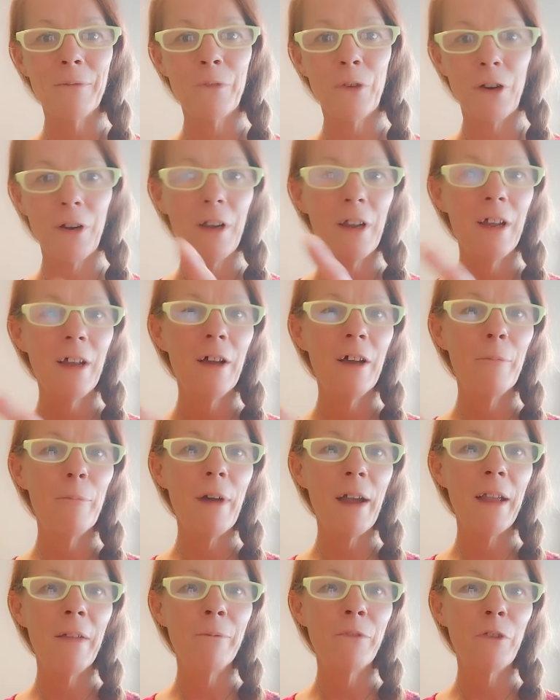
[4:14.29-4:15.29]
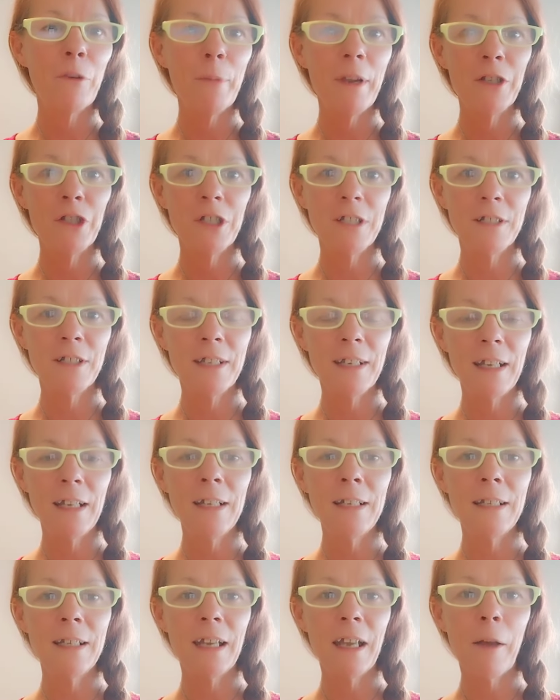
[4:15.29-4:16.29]
for my information to
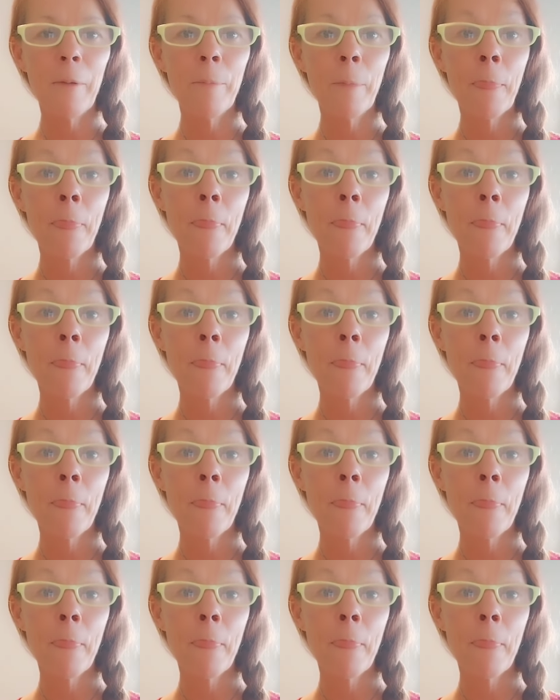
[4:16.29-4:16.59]
India.